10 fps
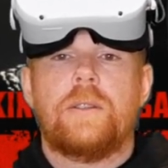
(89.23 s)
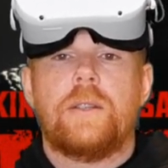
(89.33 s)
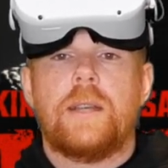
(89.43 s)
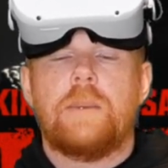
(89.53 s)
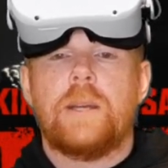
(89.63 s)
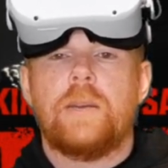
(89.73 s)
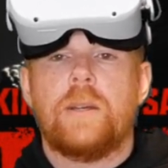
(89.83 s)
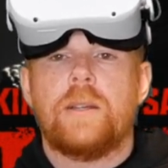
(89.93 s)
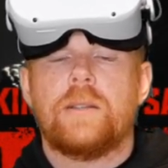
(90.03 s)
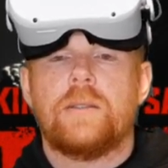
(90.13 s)
your game
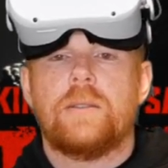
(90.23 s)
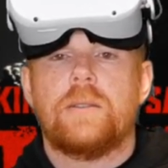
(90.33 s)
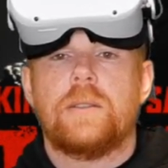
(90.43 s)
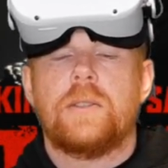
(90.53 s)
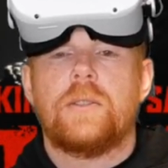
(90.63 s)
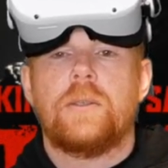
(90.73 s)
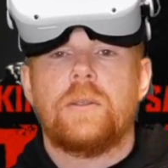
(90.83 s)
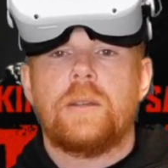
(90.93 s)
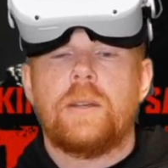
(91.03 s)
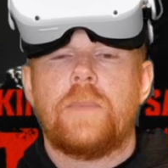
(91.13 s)
anyway, so issue
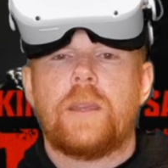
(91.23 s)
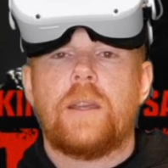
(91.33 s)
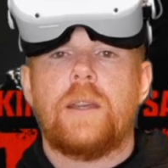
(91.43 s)
there.